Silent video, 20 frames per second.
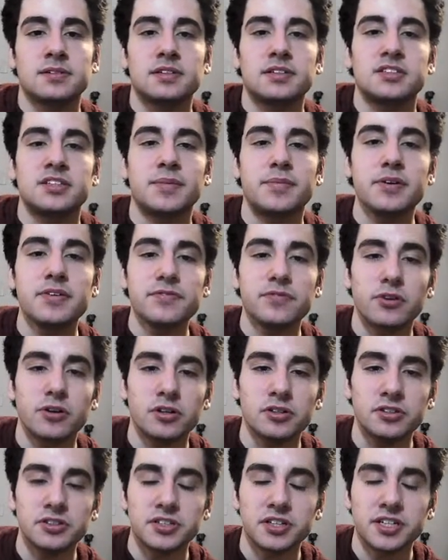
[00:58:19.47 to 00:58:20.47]
Number
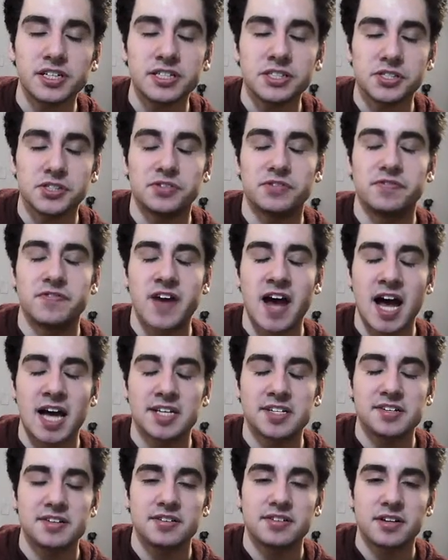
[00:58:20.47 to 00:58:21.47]
432,
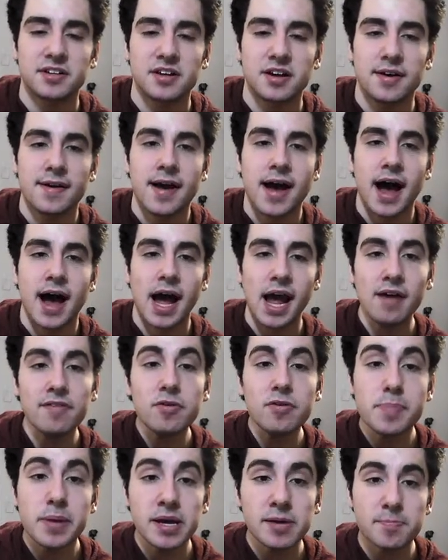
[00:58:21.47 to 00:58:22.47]
vat. I have a
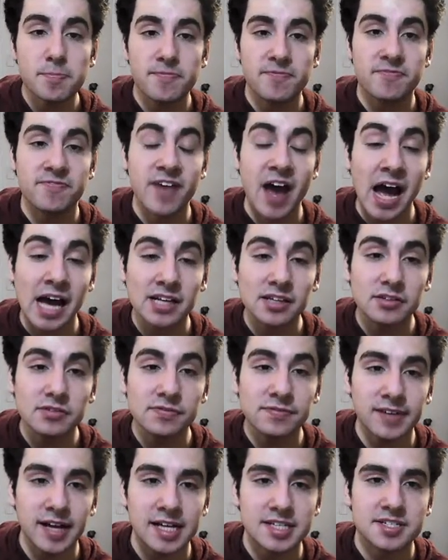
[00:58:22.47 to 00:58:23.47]
big vat of
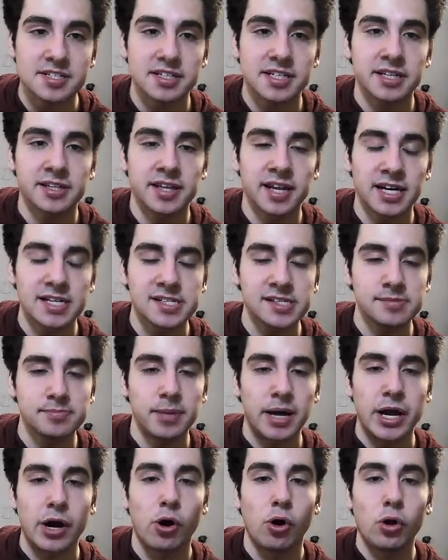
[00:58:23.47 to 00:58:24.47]
Vaseline that I dip
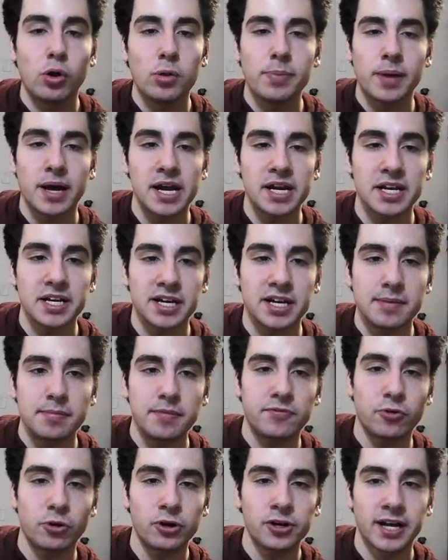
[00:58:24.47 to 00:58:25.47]
my whole body in
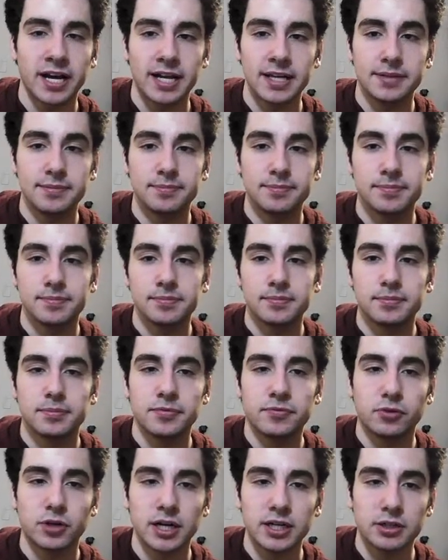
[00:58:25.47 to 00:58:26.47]
before night,
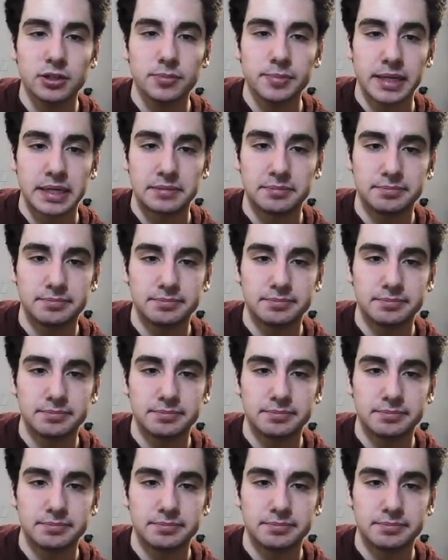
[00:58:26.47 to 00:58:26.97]
before I go to bed.